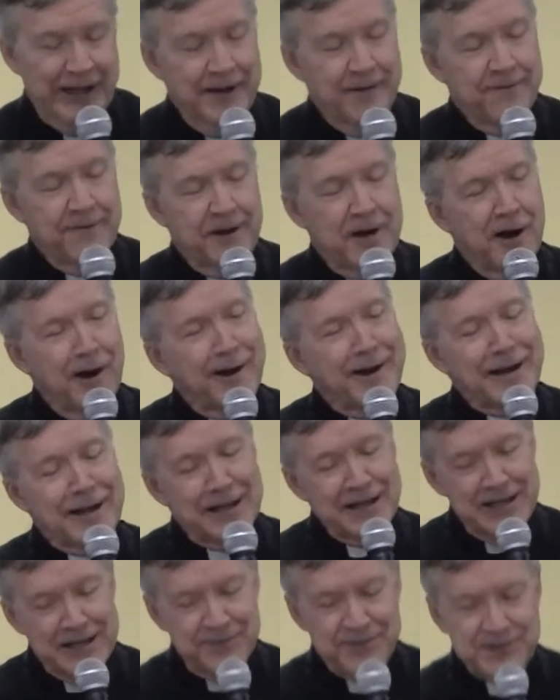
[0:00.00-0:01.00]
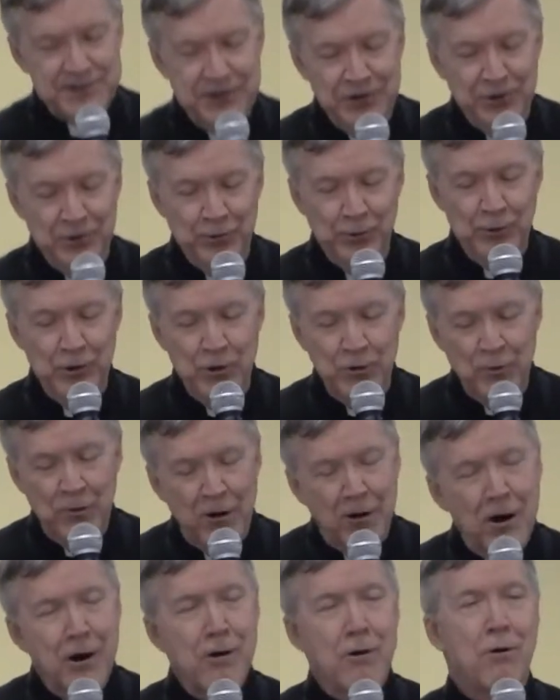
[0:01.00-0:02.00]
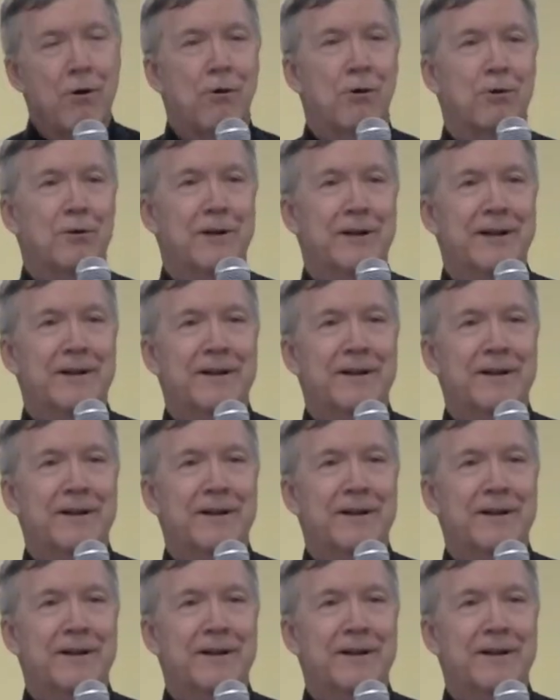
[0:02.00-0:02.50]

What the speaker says: if God lives in you, you are holy.